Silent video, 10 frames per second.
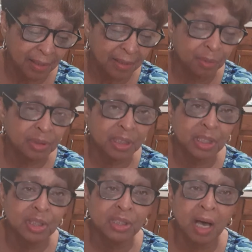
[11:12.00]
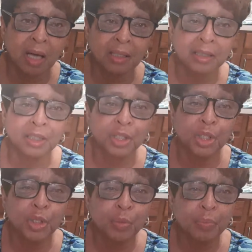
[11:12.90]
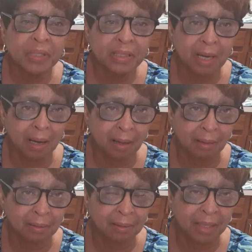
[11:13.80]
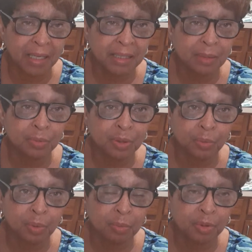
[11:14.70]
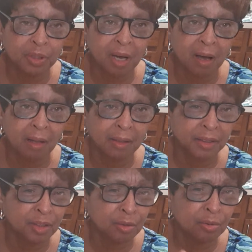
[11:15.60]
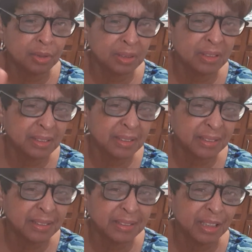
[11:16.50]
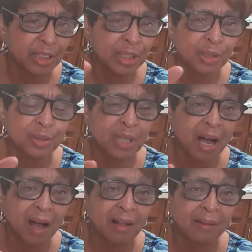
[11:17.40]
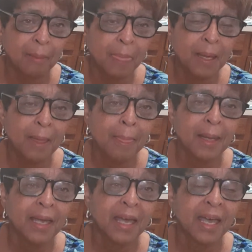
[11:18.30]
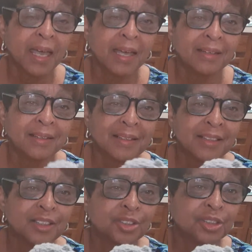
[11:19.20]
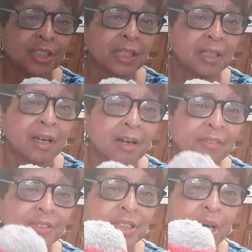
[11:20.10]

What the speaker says: there was a little doll, a little Cupid doll, and it was a rubber doll, nude, just a little doll. And she loved to